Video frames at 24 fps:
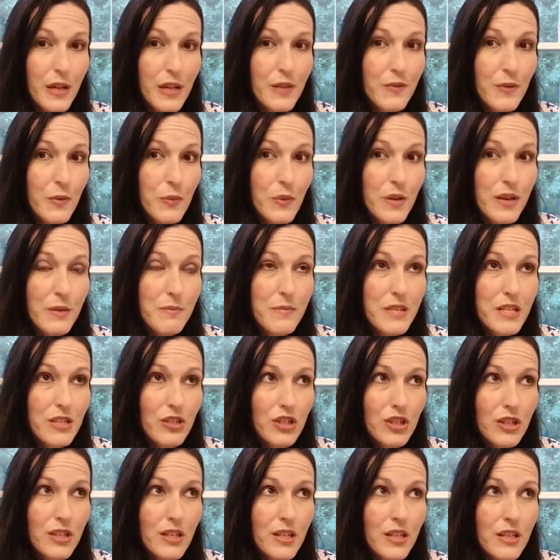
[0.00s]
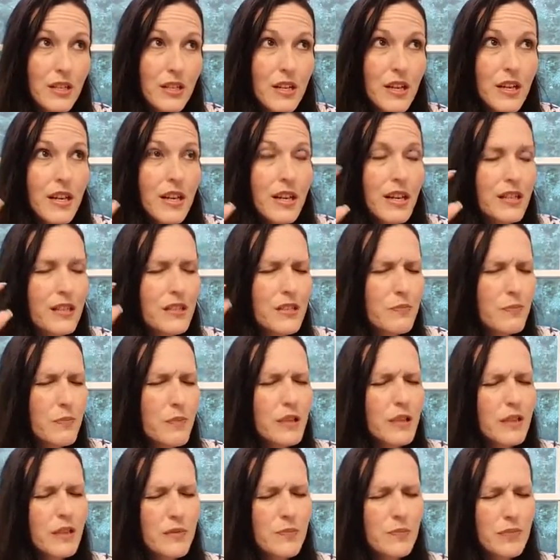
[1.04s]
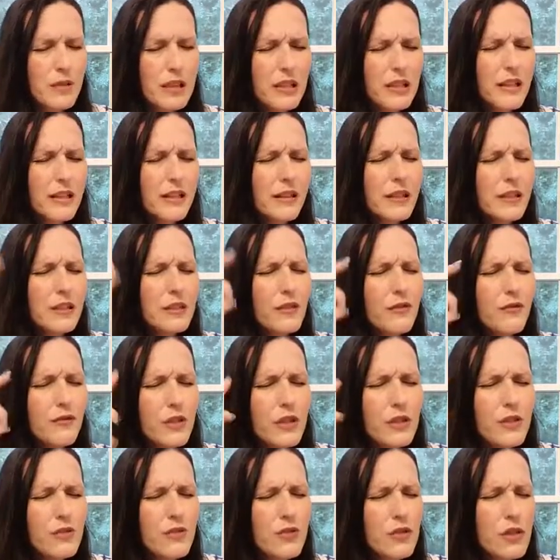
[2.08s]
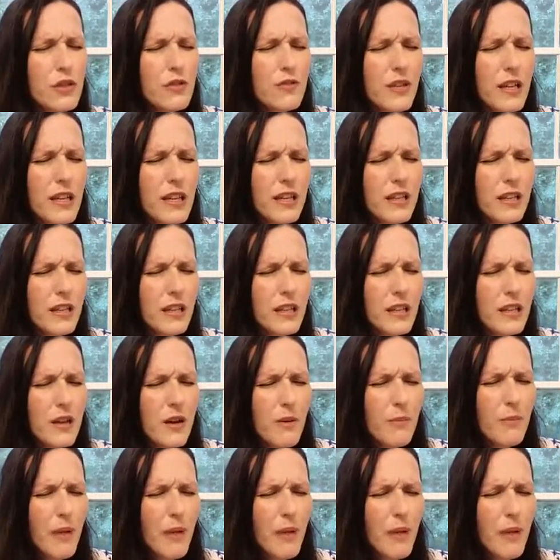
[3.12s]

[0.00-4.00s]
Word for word: Even when I mention it, it's been completely diffused of any